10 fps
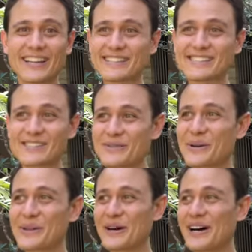this is
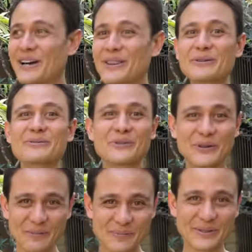where the, the
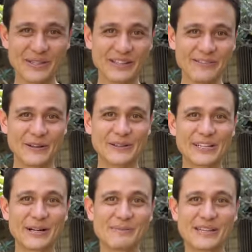real beauty of the
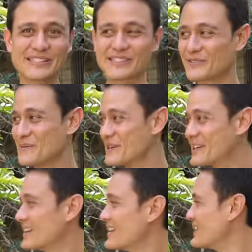hotel begins for
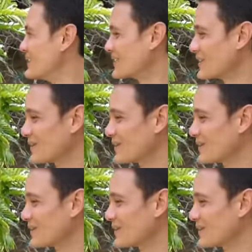me. You can